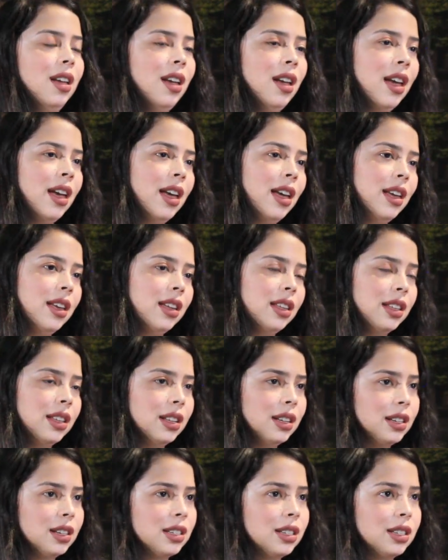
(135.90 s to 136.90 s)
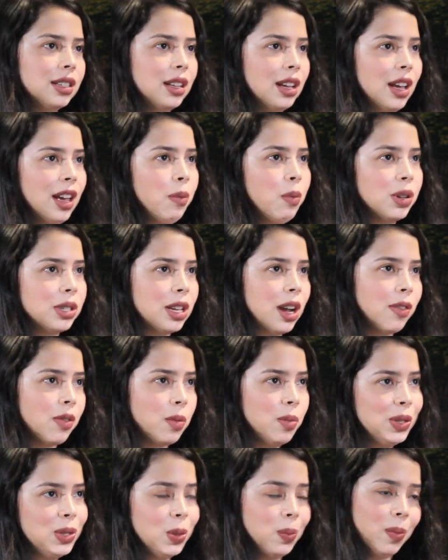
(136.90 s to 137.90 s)
and it was hard for
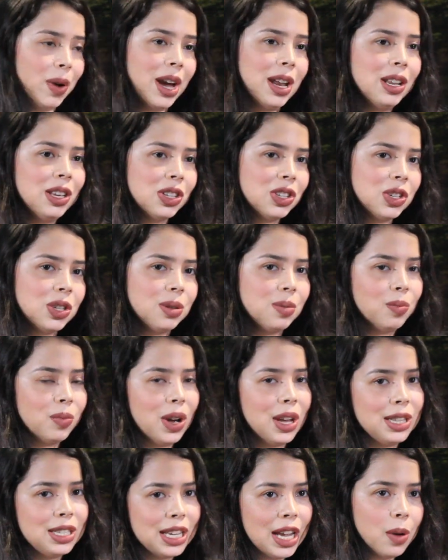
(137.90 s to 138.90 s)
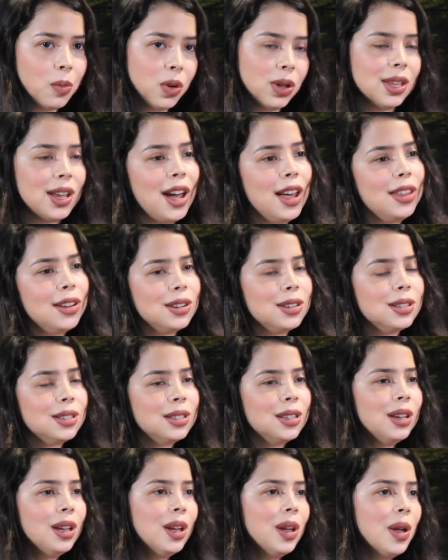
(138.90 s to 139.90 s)
me to manage my time with others,